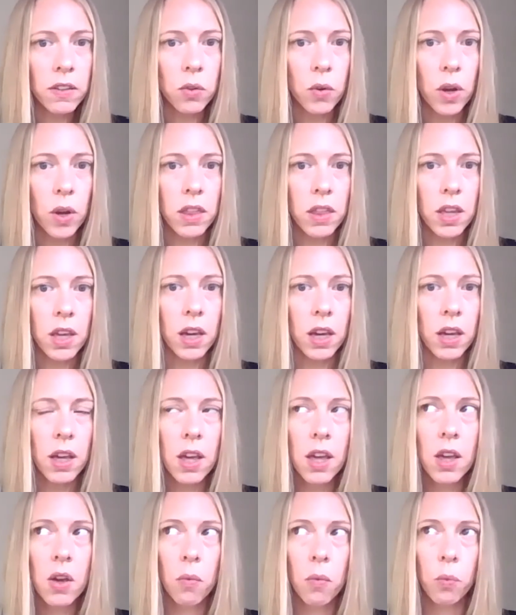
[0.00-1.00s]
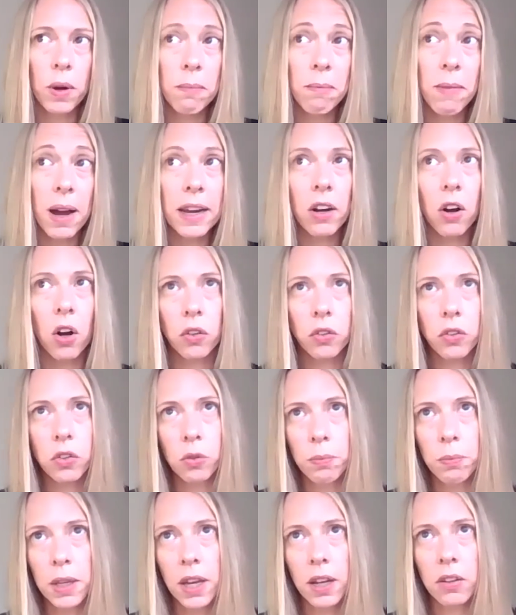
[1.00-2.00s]
So I think we might
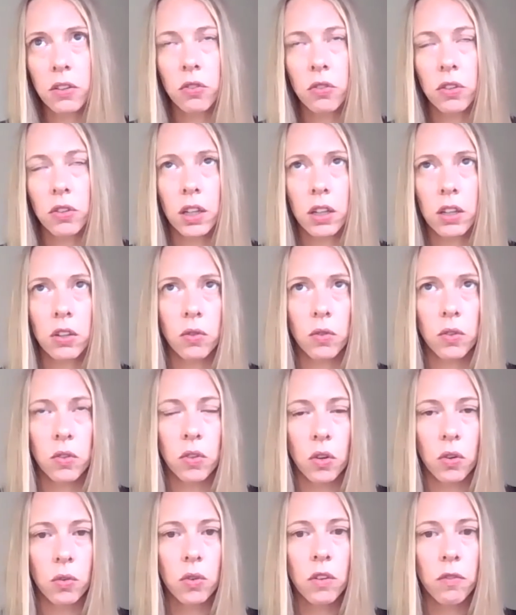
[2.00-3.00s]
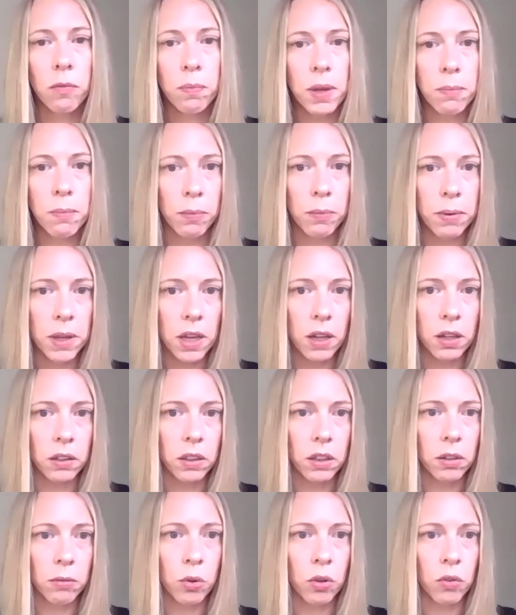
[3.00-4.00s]
also be entering a new zone of people being a
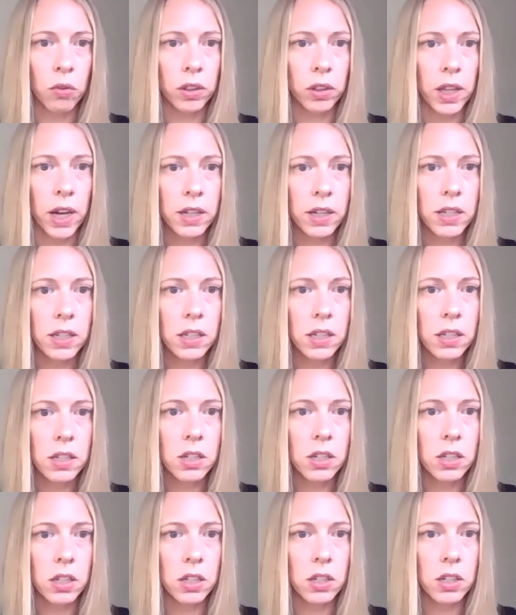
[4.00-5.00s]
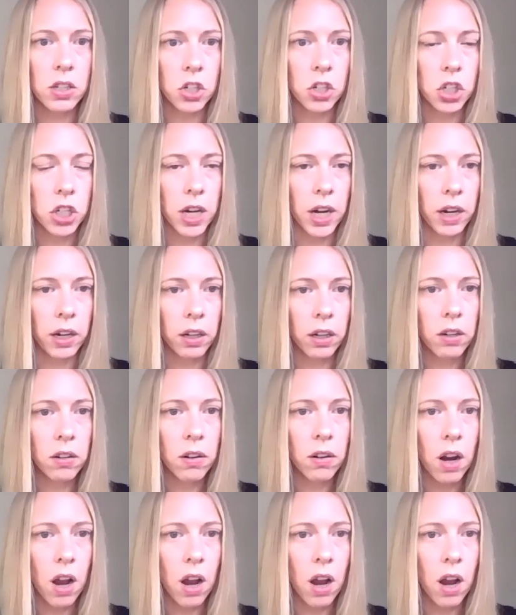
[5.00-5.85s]
little more reluctant to share.